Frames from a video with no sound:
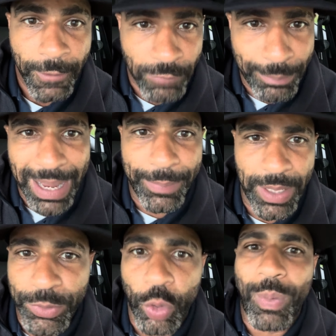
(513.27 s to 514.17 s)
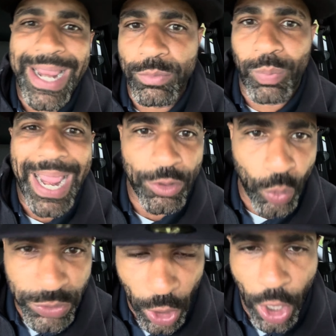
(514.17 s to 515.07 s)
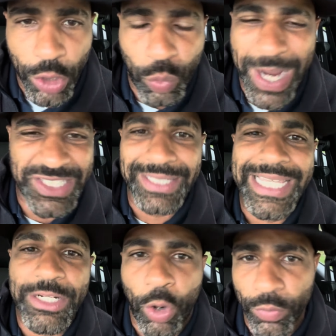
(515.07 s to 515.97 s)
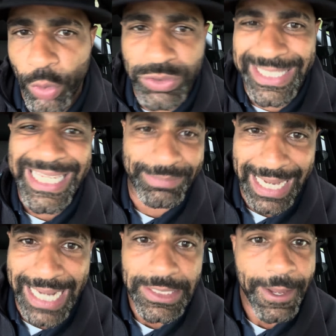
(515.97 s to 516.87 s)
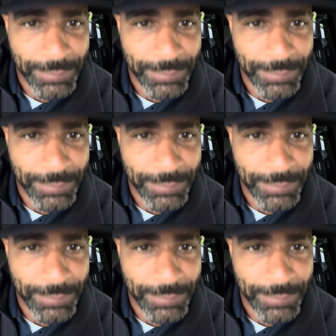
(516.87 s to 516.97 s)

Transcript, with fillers: Remember, it was Dwyane Wade who was the unquestioned leader on those teams, guys.